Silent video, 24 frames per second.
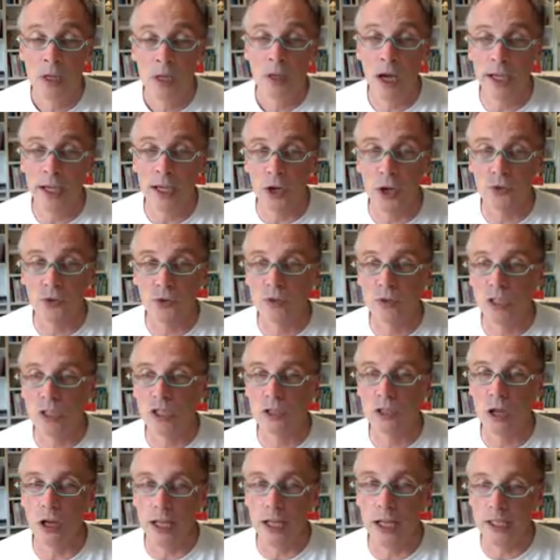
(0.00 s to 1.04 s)
I go through the
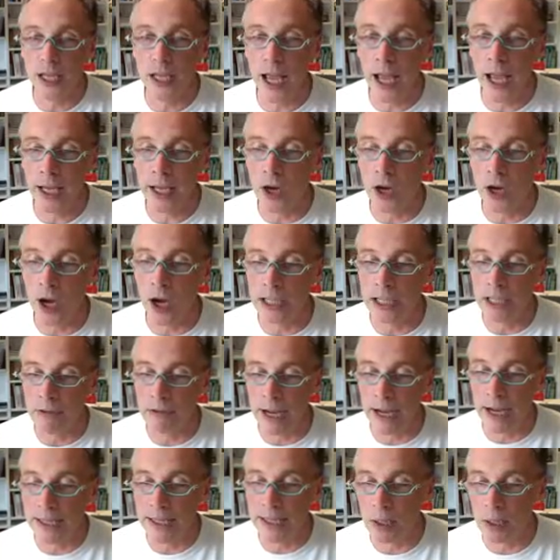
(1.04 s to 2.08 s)
slides and I
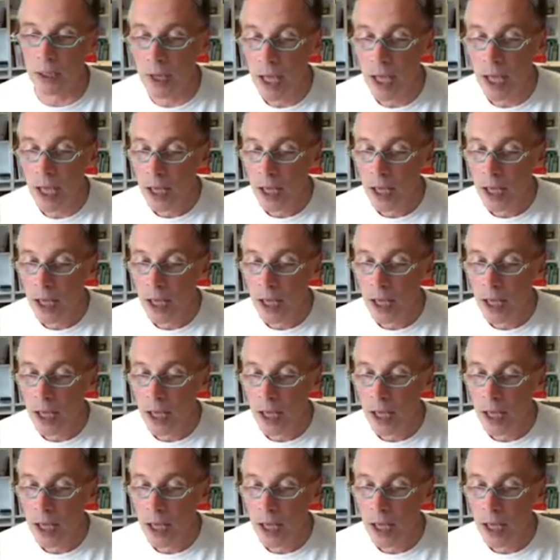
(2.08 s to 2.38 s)
narrate them.